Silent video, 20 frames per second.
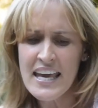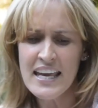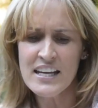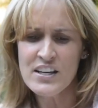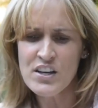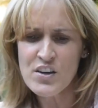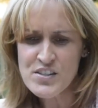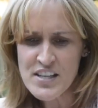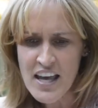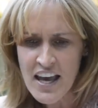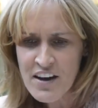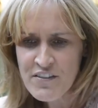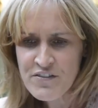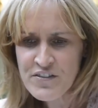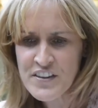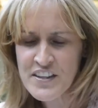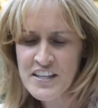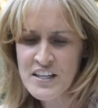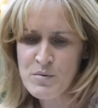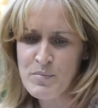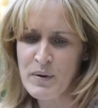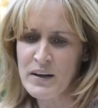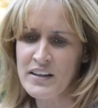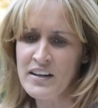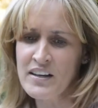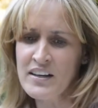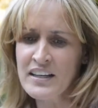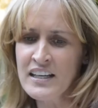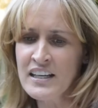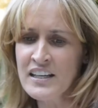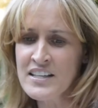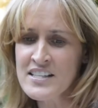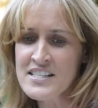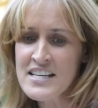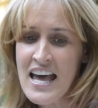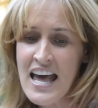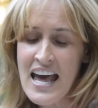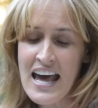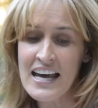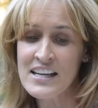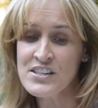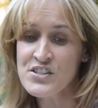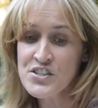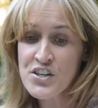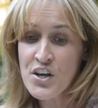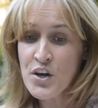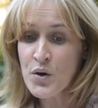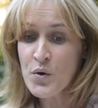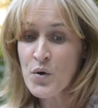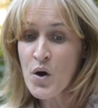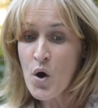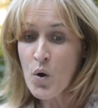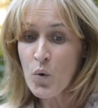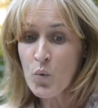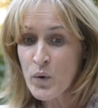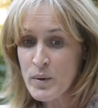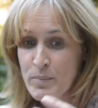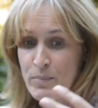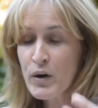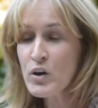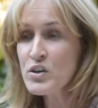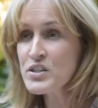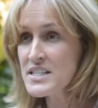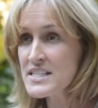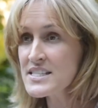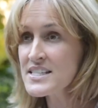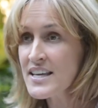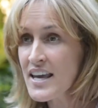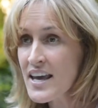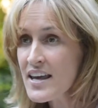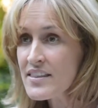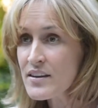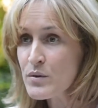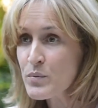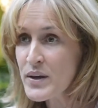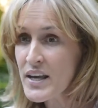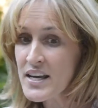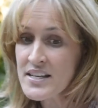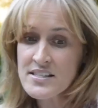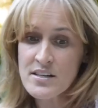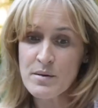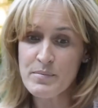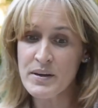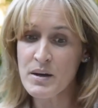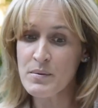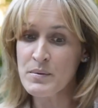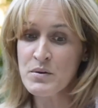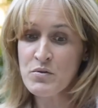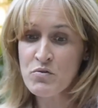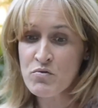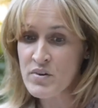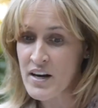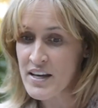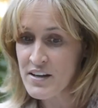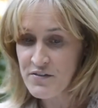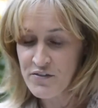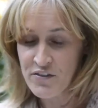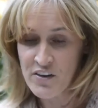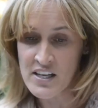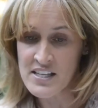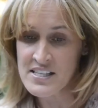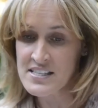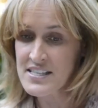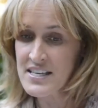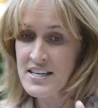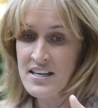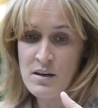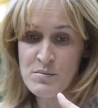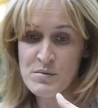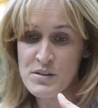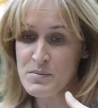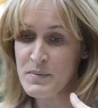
he knows everything about Ireland. And so we plotted together. We ended up becoming great friends. He comes